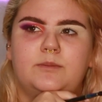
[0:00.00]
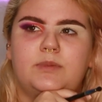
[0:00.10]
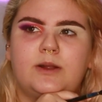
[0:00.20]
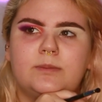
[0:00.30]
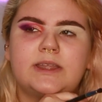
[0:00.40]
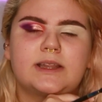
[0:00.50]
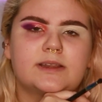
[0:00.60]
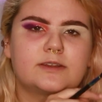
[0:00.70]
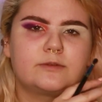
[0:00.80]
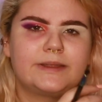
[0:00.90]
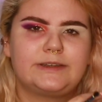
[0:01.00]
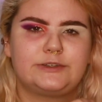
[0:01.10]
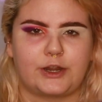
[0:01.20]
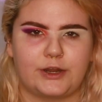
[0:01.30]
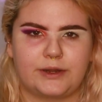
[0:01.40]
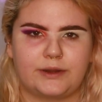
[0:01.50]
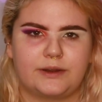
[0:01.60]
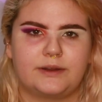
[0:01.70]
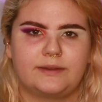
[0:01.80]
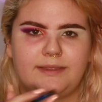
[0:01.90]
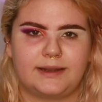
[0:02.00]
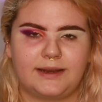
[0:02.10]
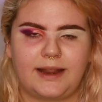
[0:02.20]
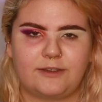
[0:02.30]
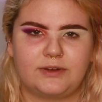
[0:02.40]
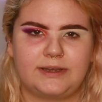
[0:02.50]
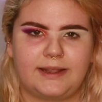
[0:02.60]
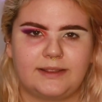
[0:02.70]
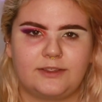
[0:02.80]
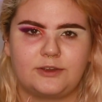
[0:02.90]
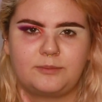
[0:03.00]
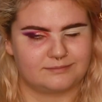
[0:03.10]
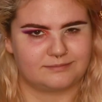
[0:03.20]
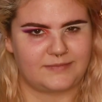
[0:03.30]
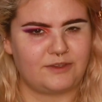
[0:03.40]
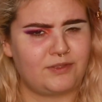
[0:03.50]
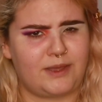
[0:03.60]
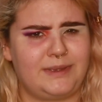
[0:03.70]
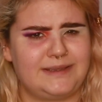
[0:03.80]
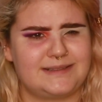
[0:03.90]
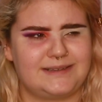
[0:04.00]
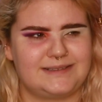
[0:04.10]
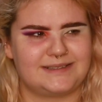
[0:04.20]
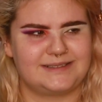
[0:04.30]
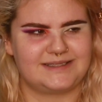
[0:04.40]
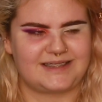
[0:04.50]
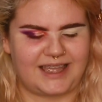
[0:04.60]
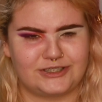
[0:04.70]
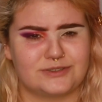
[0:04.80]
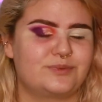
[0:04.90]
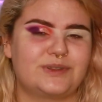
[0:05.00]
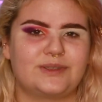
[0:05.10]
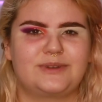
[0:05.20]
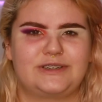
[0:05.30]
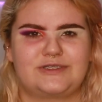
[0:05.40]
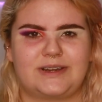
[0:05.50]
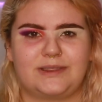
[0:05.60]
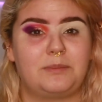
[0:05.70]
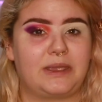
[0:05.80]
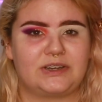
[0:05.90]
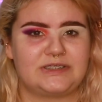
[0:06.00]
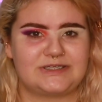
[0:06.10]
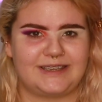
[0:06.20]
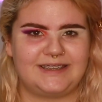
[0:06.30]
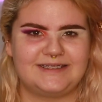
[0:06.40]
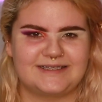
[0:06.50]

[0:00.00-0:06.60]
probably a little bit darker than an everyday look, if that makes any sense. I just really want to try the berry shade.